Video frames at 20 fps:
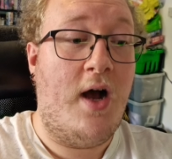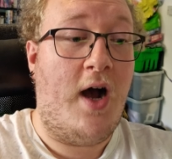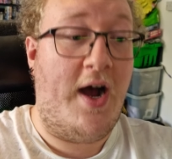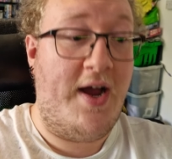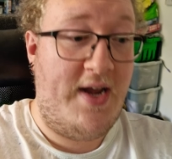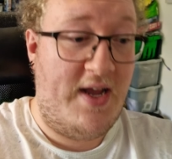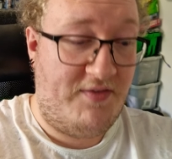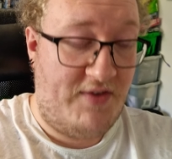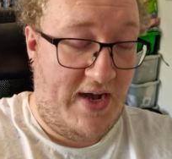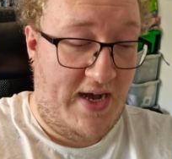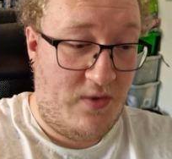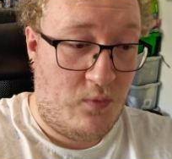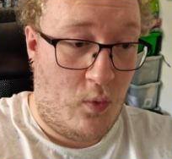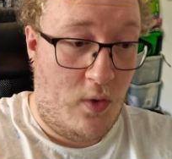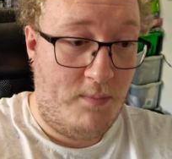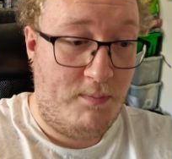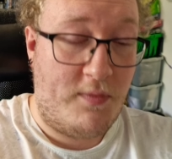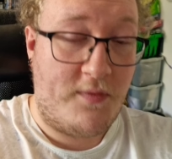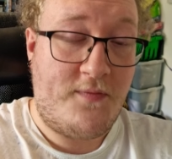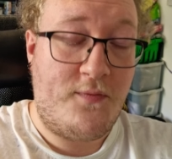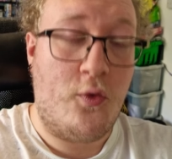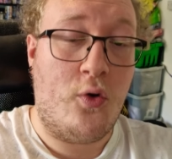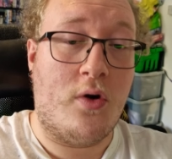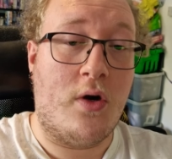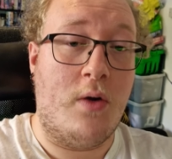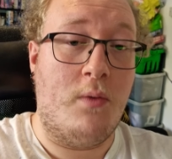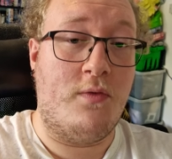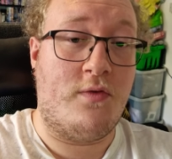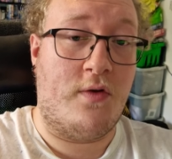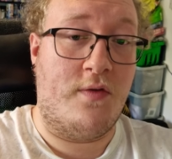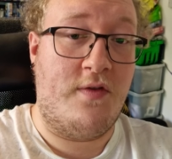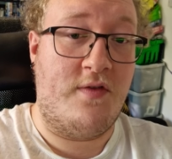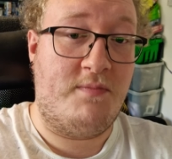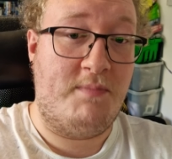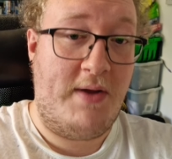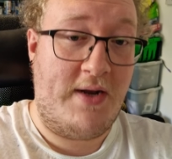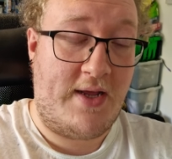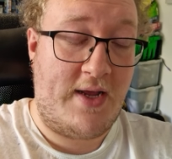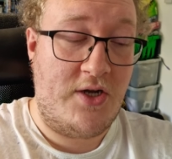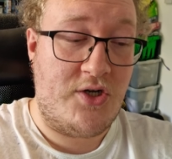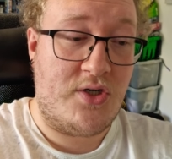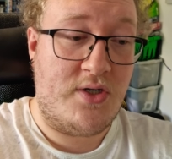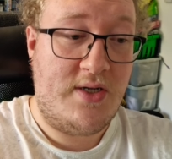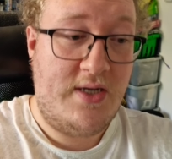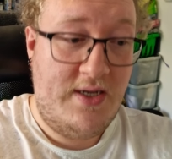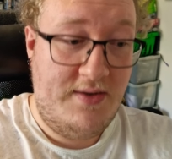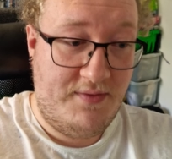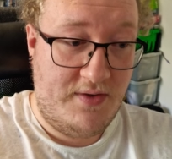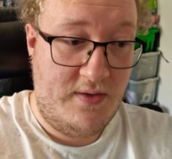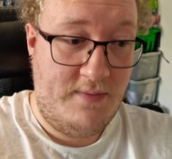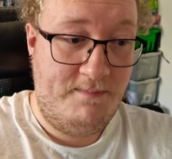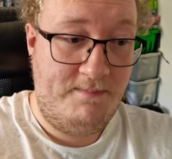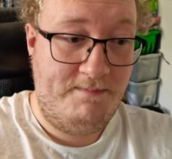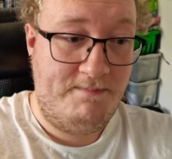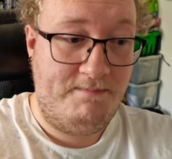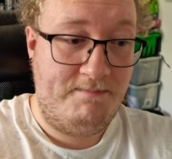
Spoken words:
I never had one before I was on this medication either.